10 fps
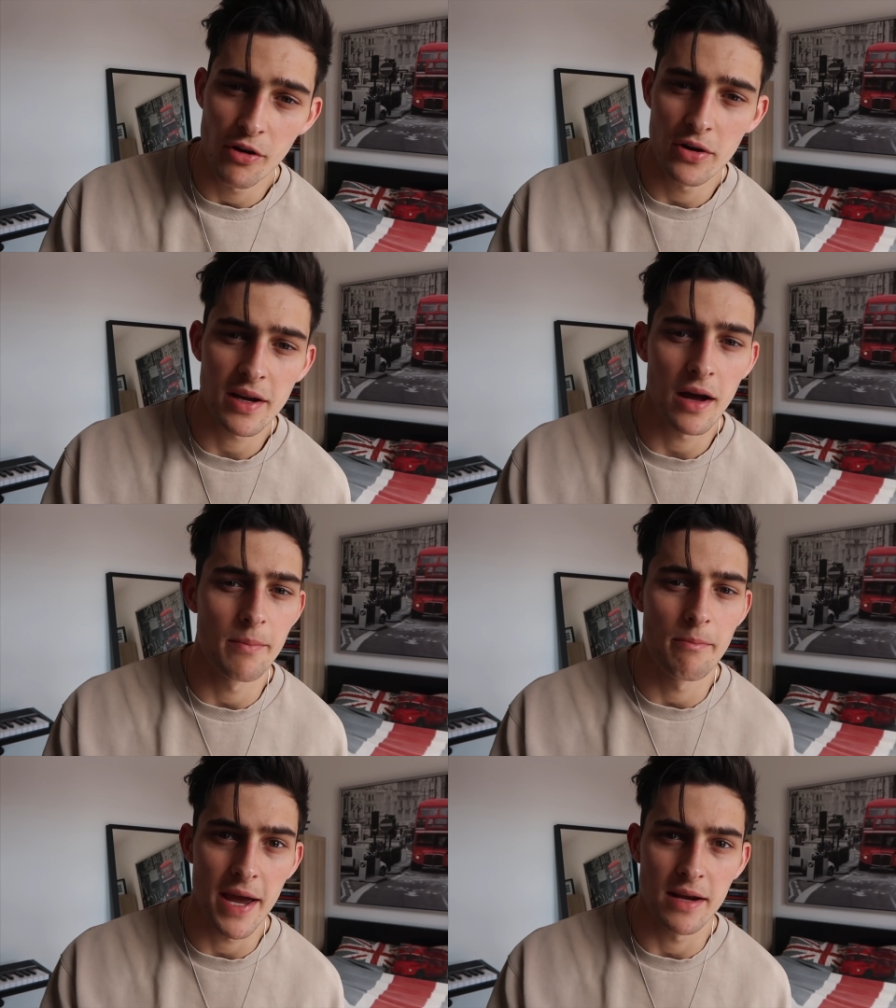I've already kind
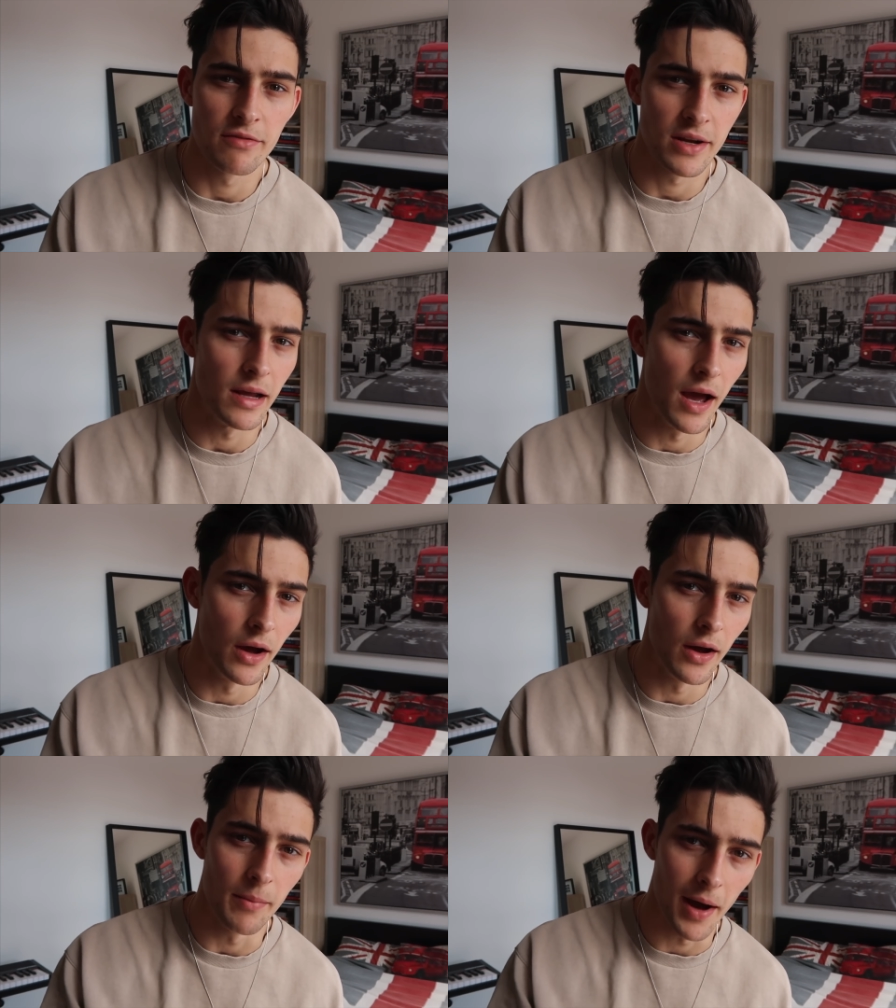of made a
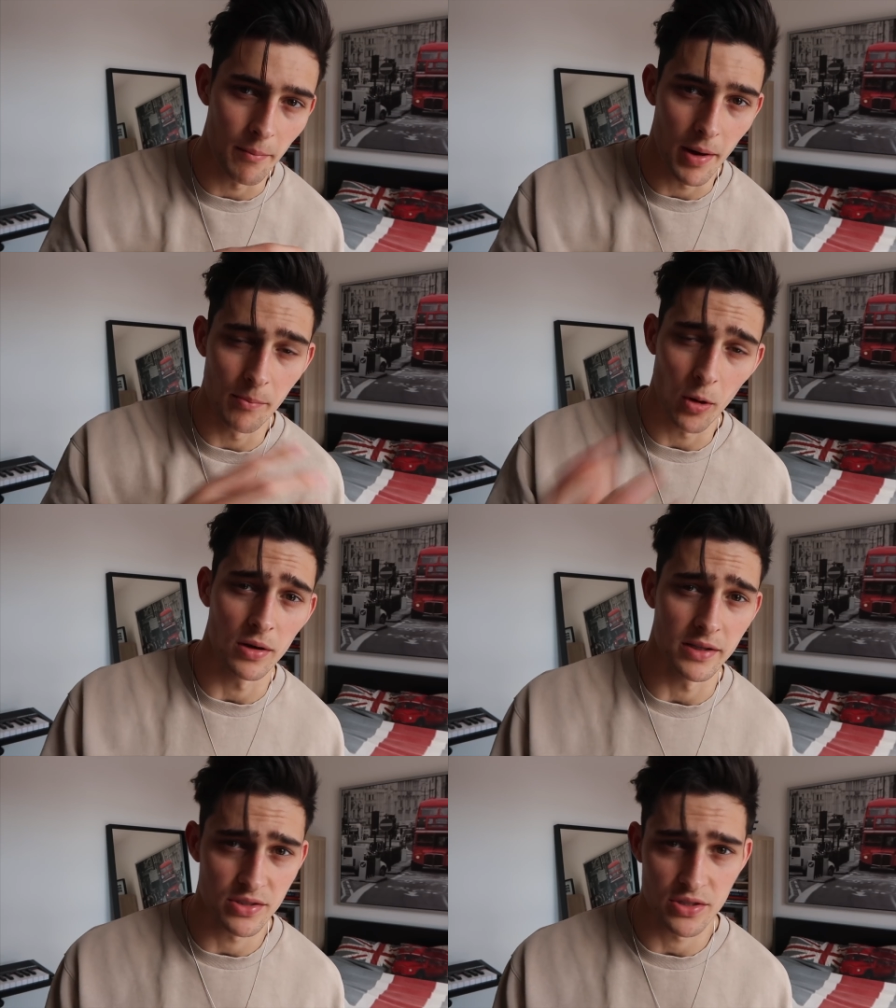video about my
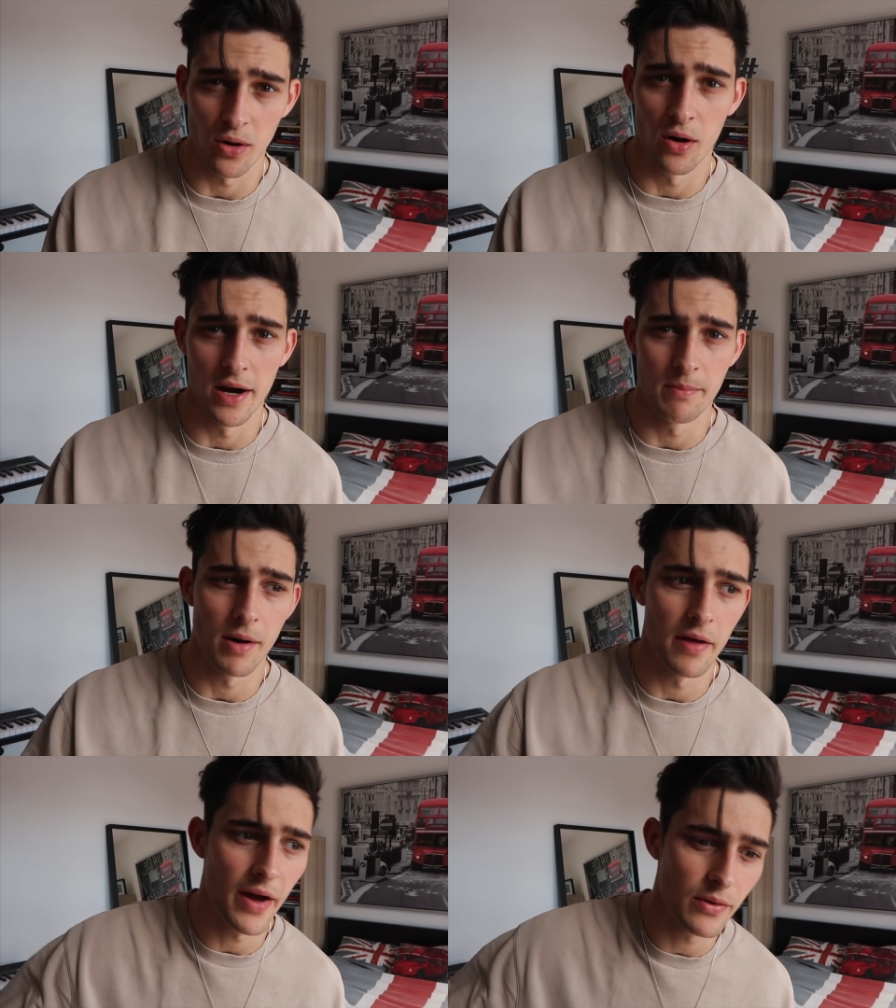modeling story,
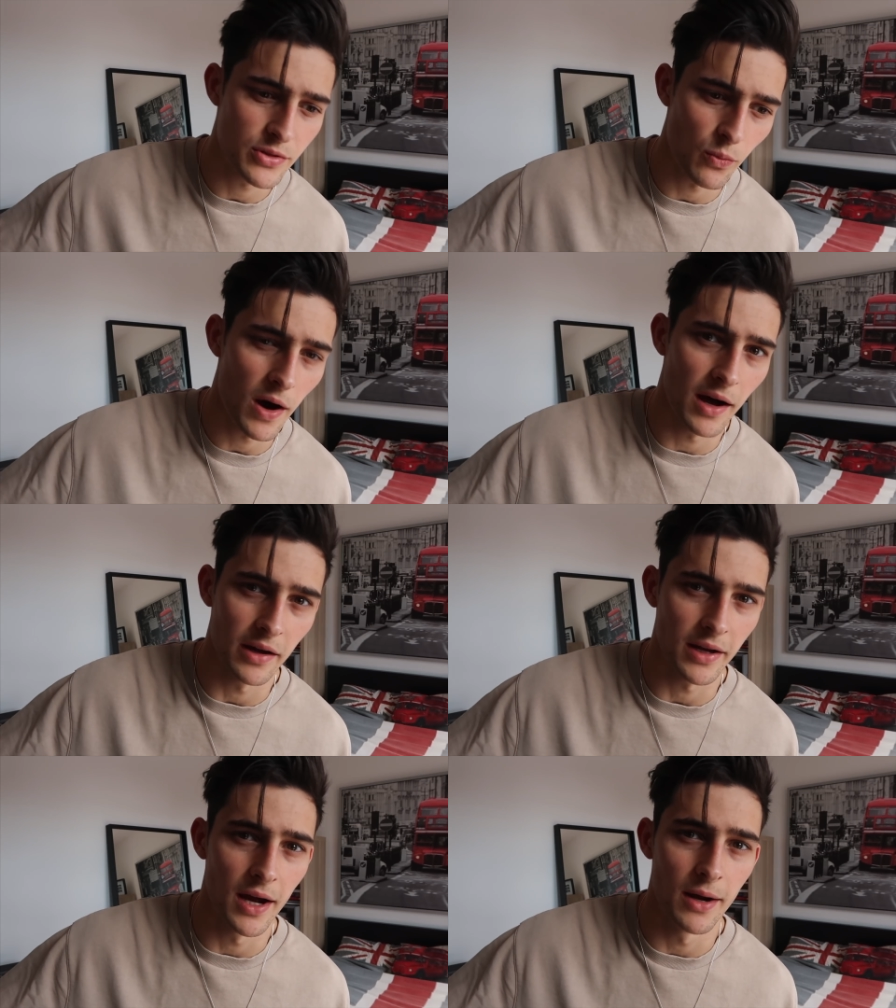but that was a while
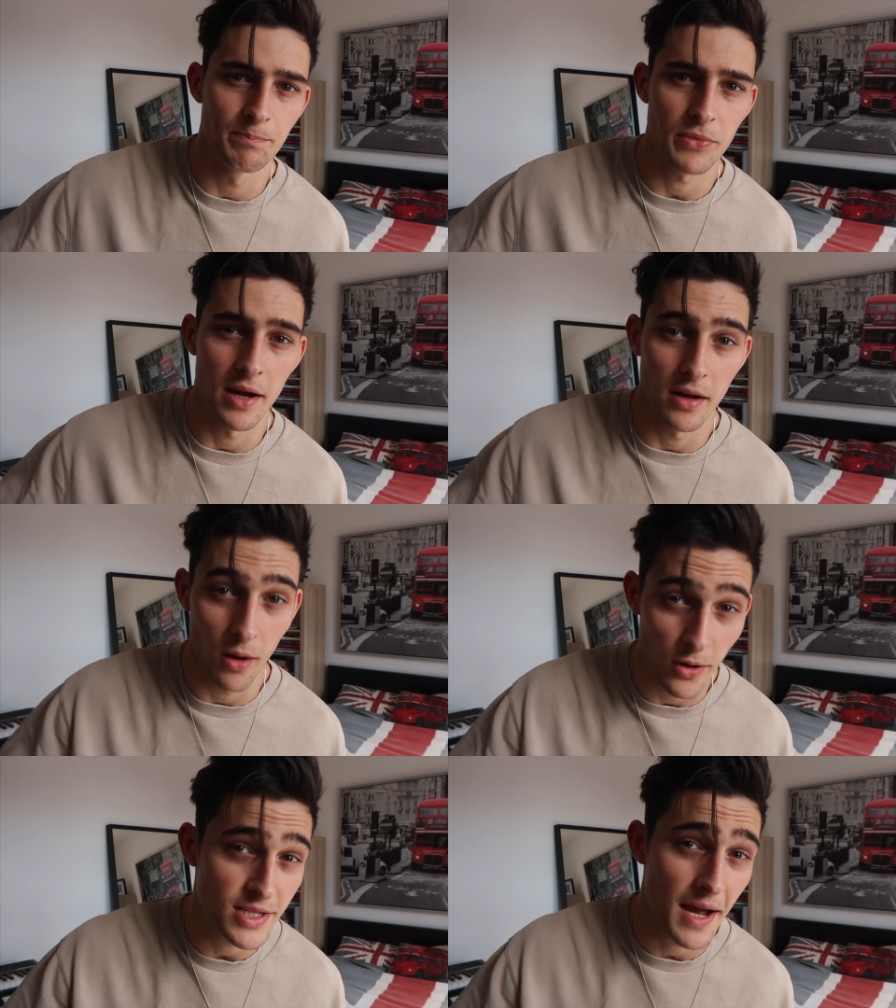ago and a
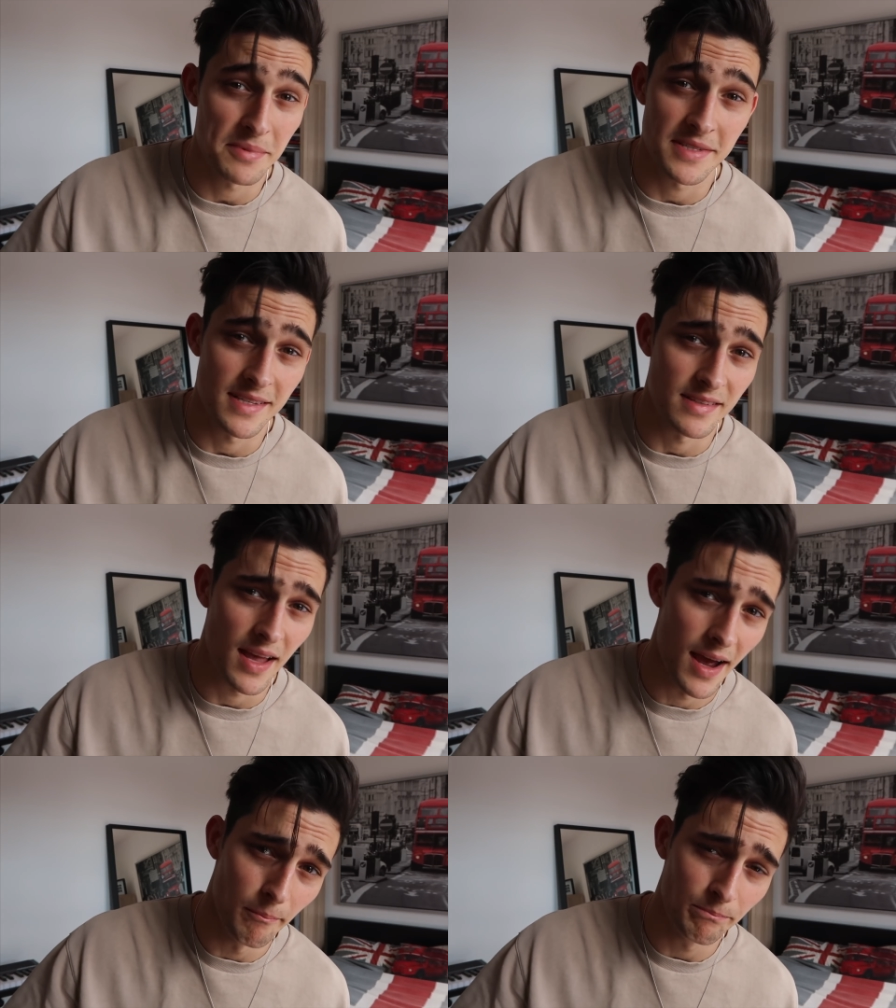lot's happened since
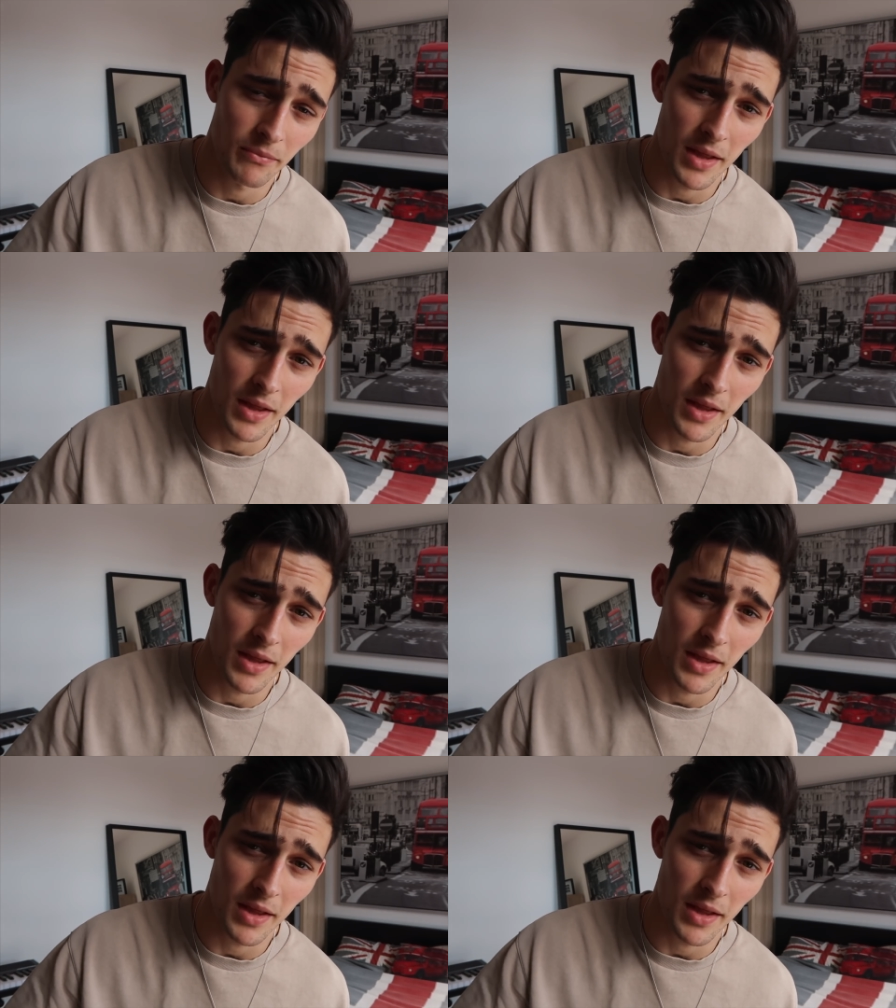then.